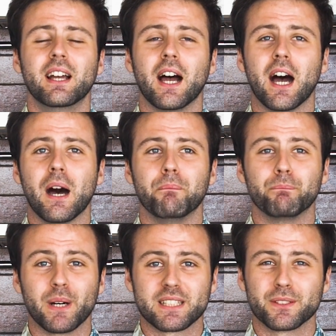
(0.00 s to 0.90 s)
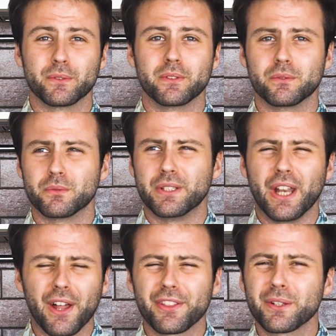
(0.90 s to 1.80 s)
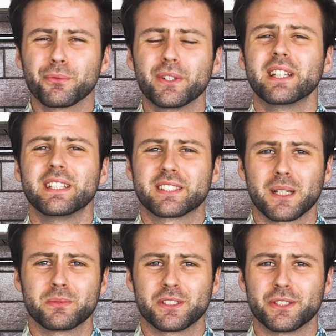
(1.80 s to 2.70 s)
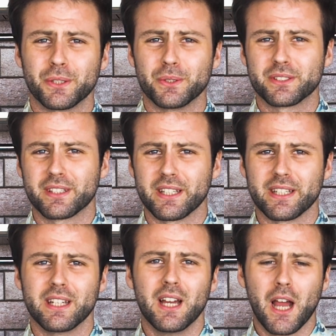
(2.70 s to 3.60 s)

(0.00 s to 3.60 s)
but nothing really substitutes the